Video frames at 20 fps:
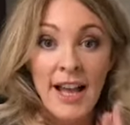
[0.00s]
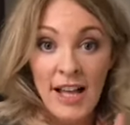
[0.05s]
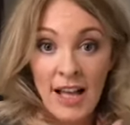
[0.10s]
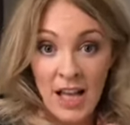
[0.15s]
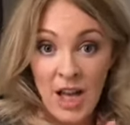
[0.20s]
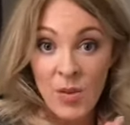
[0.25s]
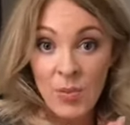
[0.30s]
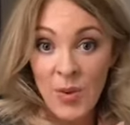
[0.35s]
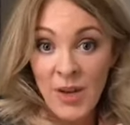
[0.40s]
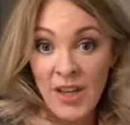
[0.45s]

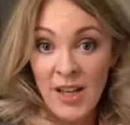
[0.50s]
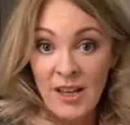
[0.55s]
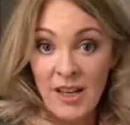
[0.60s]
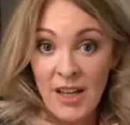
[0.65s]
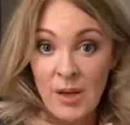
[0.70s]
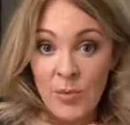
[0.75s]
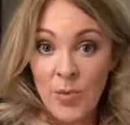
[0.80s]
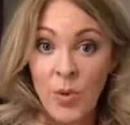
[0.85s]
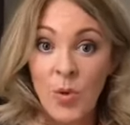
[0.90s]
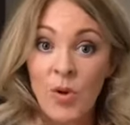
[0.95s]
a bigger
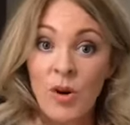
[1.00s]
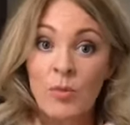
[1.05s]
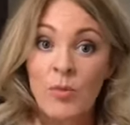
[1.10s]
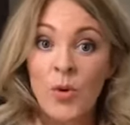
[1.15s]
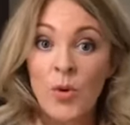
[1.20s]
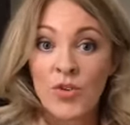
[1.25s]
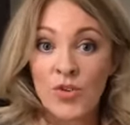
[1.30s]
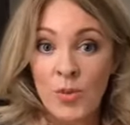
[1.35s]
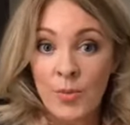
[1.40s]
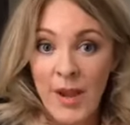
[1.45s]
lip or a
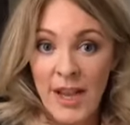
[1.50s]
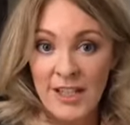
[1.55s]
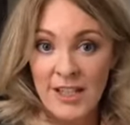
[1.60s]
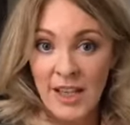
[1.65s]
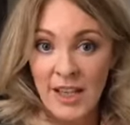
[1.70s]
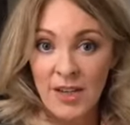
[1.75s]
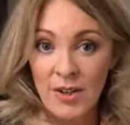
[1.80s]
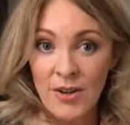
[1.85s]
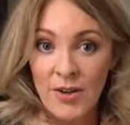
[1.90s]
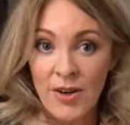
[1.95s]
more
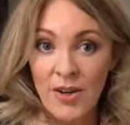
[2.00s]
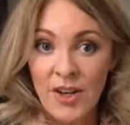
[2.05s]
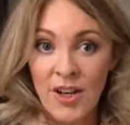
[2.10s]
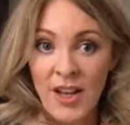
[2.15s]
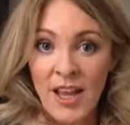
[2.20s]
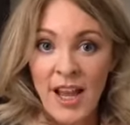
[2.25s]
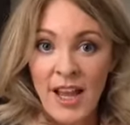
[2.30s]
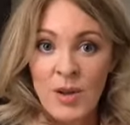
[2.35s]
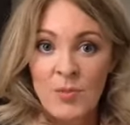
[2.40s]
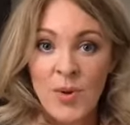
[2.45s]
dramatic look.
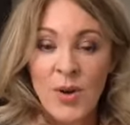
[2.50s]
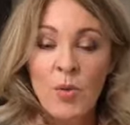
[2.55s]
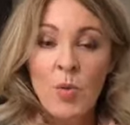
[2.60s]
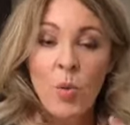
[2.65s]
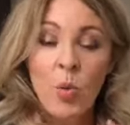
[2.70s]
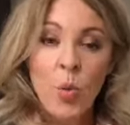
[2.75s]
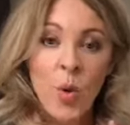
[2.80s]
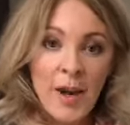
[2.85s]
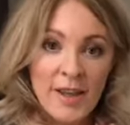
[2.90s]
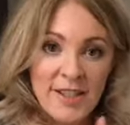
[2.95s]
But
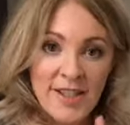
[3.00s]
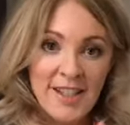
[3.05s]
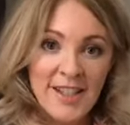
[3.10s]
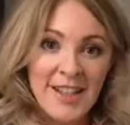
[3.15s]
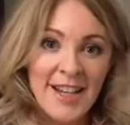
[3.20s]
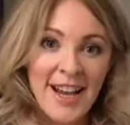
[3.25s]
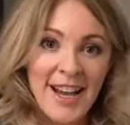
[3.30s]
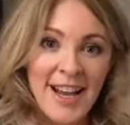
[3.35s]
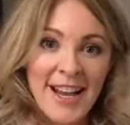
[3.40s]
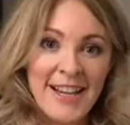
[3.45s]
once
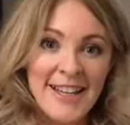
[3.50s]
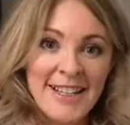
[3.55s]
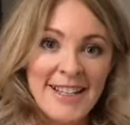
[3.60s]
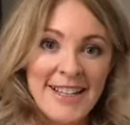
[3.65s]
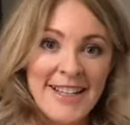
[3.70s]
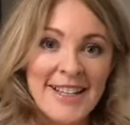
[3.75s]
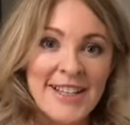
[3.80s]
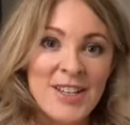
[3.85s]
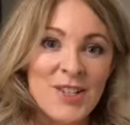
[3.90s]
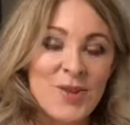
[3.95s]
again,
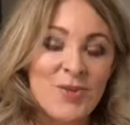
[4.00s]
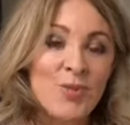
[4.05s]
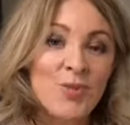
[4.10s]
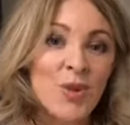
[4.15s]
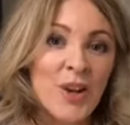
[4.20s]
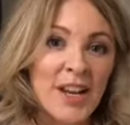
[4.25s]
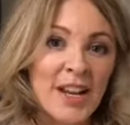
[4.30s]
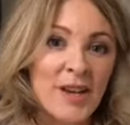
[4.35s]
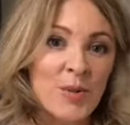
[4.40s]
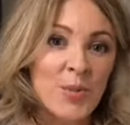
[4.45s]
it is
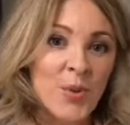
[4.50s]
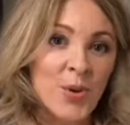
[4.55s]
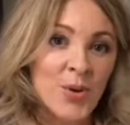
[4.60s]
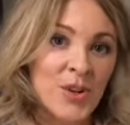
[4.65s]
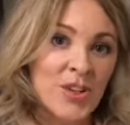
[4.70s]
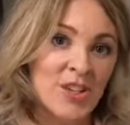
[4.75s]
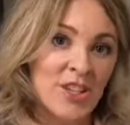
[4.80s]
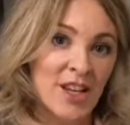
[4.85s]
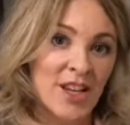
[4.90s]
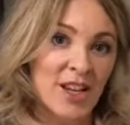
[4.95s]
really
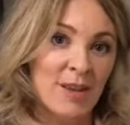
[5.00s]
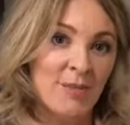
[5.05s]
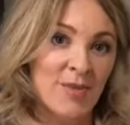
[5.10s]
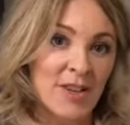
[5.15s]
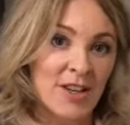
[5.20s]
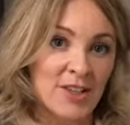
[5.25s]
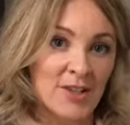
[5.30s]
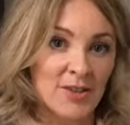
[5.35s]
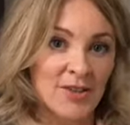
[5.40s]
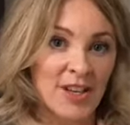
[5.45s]
important to keep
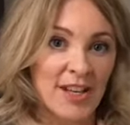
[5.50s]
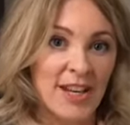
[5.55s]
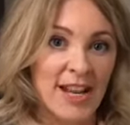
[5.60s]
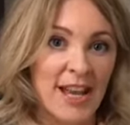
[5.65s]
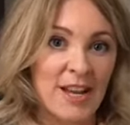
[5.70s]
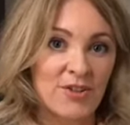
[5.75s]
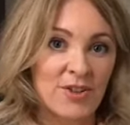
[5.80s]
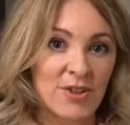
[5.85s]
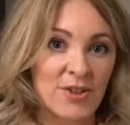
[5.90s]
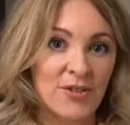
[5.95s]
things looking
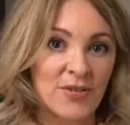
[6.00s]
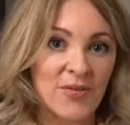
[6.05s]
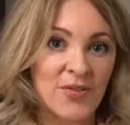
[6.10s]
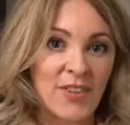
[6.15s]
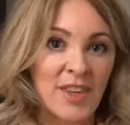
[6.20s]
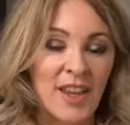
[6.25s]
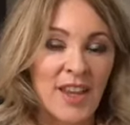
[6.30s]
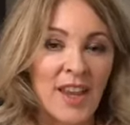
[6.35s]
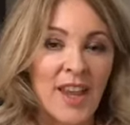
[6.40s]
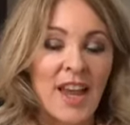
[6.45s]
natural.
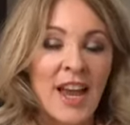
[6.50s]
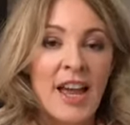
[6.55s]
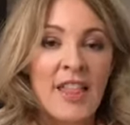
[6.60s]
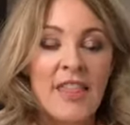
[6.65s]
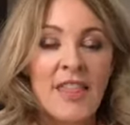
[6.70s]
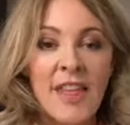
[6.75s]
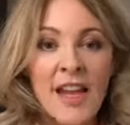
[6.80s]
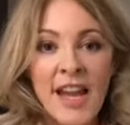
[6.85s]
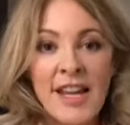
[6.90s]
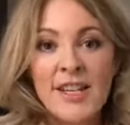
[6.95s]

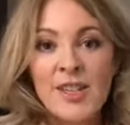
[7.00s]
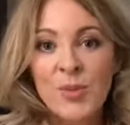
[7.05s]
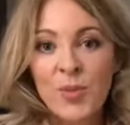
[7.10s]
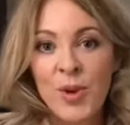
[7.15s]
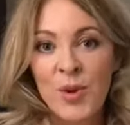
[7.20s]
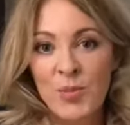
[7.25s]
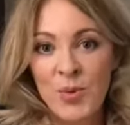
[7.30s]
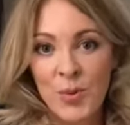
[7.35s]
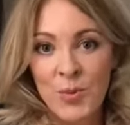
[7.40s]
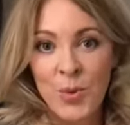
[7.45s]
And that is where
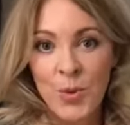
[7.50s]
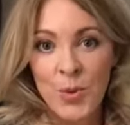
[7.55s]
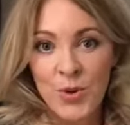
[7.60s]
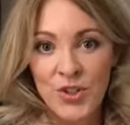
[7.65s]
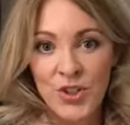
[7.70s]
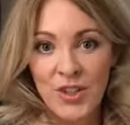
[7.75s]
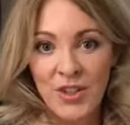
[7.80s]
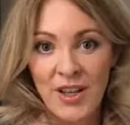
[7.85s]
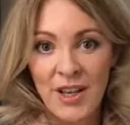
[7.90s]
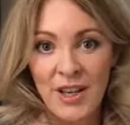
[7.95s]

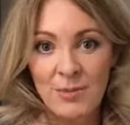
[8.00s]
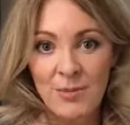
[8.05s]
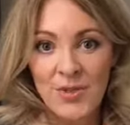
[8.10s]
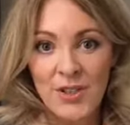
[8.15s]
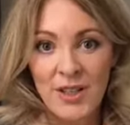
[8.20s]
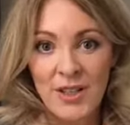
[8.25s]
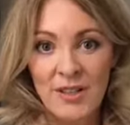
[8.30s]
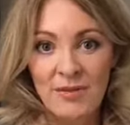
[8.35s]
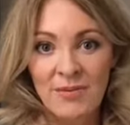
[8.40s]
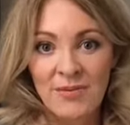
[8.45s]
proportion comes
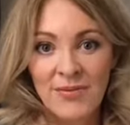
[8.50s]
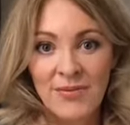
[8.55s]
in.